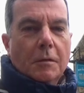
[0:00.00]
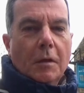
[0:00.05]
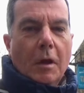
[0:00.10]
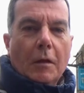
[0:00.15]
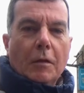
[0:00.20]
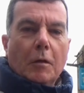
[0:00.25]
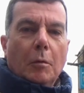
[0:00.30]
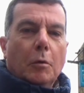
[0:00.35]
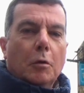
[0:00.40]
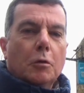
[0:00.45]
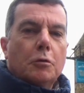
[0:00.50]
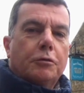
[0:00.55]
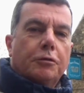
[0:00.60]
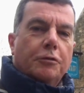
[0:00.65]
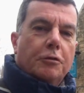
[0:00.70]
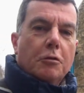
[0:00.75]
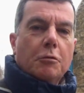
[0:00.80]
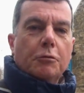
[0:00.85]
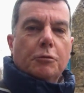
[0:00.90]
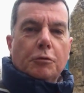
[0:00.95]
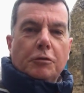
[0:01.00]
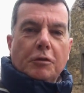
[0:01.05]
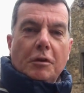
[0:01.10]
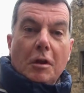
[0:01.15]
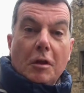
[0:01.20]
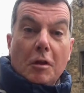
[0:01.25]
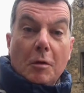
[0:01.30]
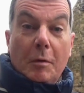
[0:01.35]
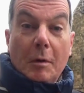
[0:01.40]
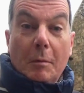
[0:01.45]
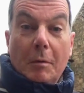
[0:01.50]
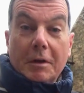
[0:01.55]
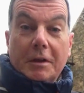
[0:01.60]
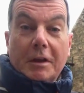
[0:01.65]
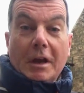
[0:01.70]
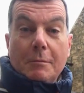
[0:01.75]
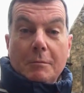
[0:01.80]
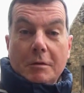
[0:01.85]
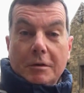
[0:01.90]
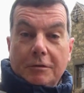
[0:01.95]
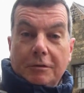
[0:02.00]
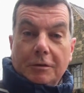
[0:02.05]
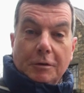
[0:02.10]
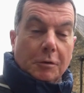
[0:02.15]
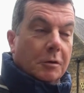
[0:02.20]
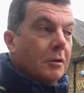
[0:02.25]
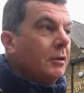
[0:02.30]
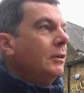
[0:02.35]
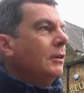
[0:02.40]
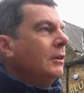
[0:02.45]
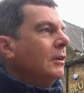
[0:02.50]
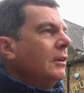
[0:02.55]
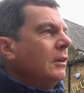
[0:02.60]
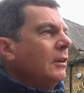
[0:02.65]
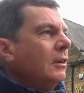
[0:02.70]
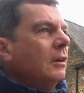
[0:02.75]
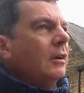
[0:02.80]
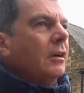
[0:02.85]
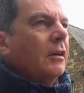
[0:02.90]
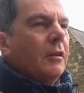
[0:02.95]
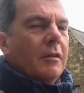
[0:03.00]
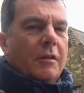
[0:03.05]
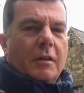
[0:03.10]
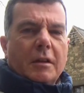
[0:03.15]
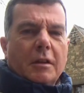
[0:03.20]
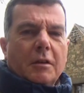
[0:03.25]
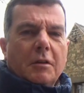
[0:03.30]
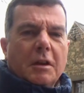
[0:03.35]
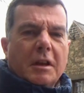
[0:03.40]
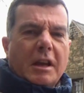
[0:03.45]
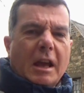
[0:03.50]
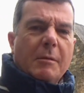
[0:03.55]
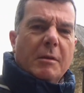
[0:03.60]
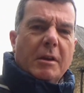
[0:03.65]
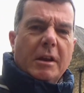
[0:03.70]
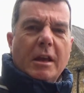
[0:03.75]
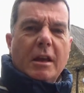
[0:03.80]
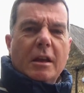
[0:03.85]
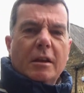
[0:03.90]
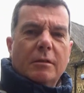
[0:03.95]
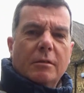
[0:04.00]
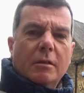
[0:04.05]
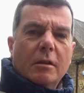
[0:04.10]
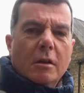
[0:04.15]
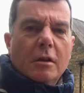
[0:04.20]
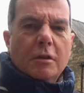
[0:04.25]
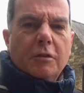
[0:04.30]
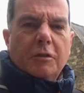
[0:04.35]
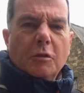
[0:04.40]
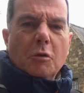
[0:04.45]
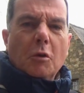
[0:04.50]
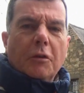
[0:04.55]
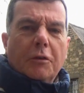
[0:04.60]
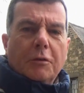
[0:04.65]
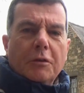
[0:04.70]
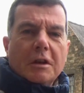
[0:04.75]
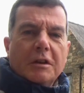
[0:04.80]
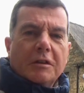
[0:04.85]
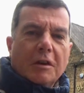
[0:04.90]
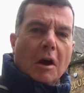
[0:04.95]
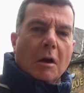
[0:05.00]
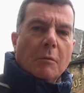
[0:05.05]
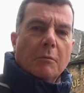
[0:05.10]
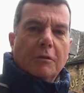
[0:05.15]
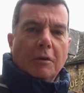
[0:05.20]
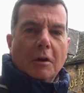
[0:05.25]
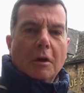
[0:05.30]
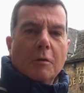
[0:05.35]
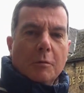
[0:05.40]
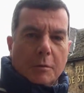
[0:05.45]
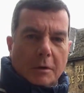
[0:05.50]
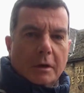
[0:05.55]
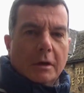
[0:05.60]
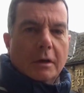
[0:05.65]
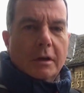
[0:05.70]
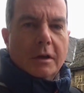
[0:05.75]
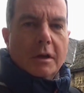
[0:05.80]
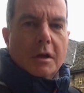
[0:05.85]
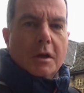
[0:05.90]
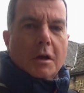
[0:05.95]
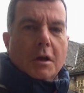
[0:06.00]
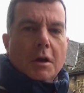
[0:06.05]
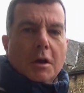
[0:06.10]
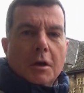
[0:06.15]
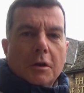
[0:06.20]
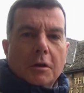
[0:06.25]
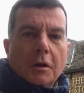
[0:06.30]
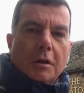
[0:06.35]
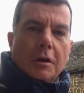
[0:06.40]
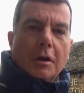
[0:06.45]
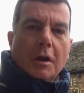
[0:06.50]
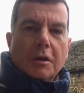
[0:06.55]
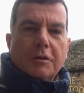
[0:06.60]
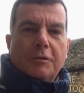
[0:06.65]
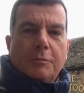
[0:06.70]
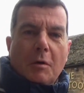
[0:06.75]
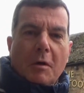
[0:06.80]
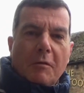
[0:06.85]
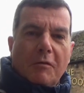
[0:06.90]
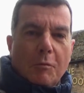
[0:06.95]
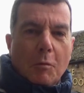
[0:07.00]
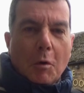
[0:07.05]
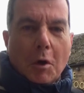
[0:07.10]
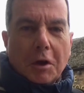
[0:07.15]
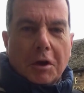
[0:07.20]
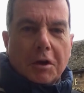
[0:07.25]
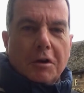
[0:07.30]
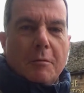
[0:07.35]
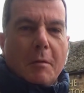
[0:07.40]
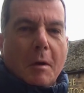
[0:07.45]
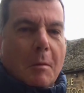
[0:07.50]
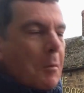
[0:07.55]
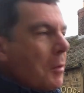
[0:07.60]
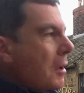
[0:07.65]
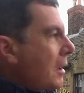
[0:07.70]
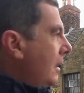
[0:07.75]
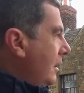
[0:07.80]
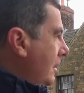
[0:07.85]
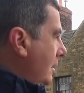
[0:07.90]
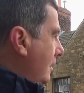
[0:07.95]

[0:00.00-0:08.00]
And the Blue Stoops was another pub I came into. I think I only came in here 2 or 3 times though, but another nice pub from what I can remember.